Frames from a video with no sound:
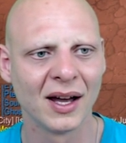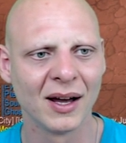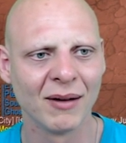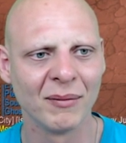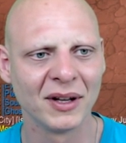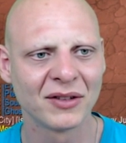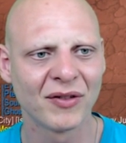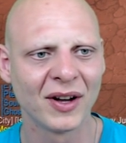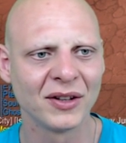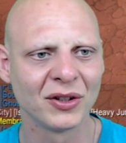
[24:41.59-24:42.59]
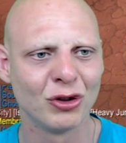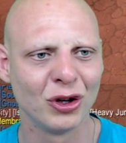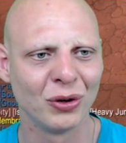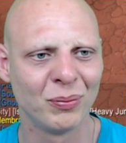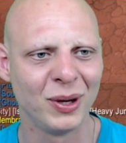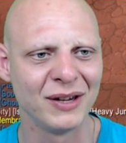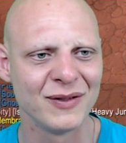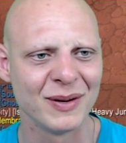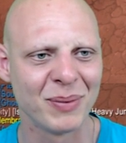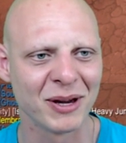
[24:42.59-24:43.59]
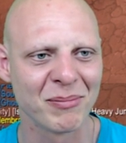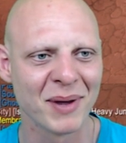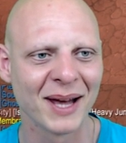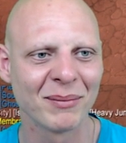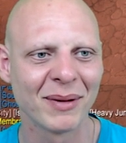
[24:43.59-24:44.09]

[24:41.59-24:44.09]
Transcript: It's fun to do PvP